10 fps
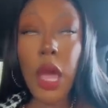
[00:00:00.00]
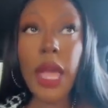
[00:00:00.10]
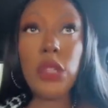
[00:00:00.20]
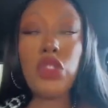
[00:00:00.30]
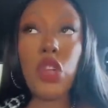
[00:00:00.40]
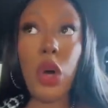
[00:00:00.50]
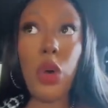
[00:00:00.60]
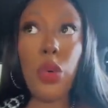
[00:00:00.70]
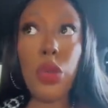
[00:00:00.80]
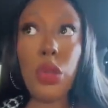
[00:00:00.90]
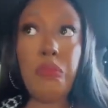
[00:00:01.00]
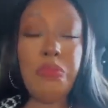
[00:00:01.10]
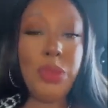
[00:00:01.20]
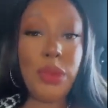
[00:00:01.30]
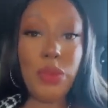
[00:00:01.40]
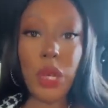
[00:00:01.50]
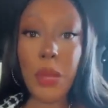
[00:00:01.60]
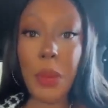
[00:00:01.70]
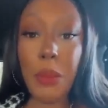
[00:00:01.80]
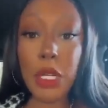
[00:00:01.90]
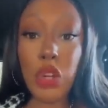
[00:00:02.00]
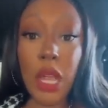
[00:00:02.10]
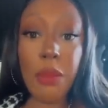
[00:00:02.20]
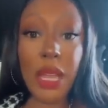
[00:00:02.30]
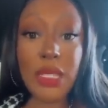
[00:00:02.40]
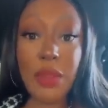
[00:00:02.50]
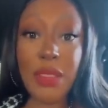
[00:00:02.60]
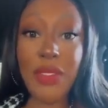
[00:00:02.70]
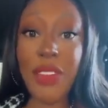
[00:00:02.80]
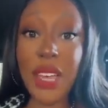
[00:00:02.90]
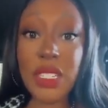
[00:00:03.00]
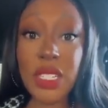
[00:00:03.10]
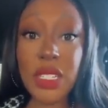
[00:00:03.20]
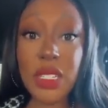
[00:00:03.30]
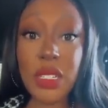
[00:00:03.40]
And so really people are trying to make something fetch,